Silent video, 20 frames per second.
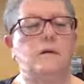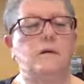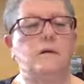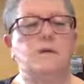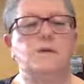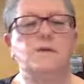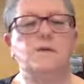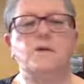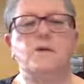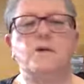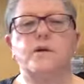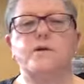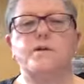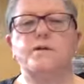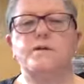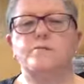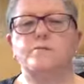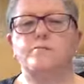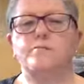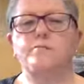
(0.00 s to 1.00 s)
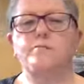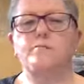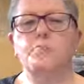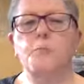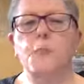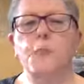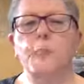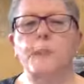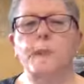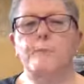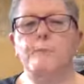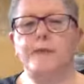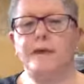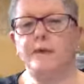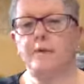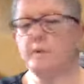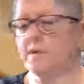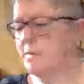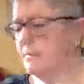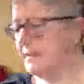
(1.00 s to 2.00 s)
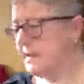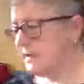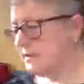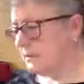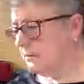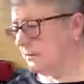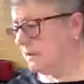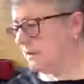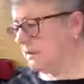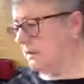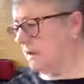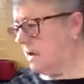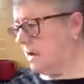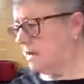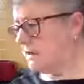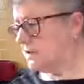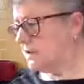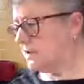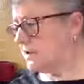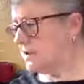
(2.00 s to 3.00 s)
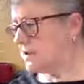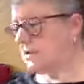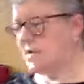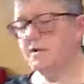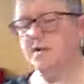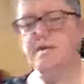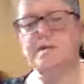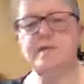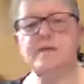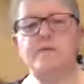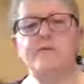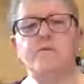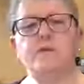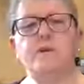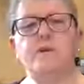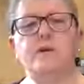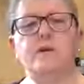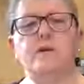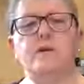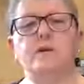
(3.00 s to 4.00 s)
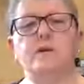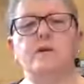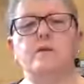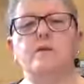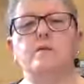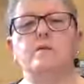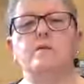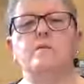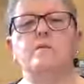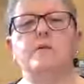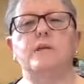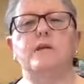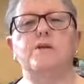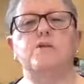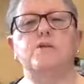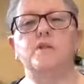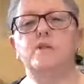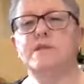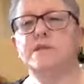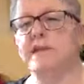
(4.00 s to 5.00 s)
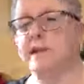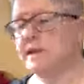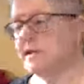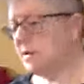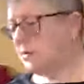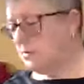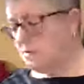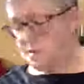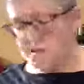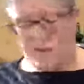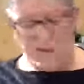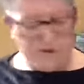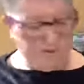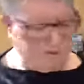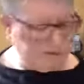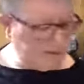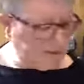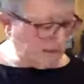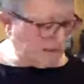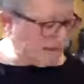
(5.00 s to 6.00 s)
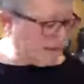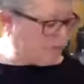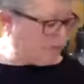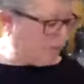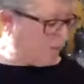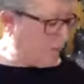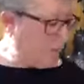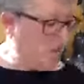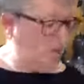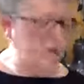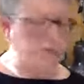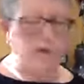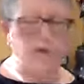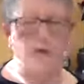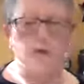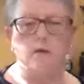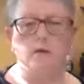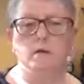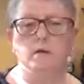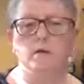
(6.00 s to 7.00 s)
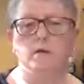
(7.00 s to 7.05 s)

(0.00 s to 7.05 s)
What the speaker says: Sorry, just bear with me a little bit, guys. We're just going to see if we can make sure the technical side of this is actually working.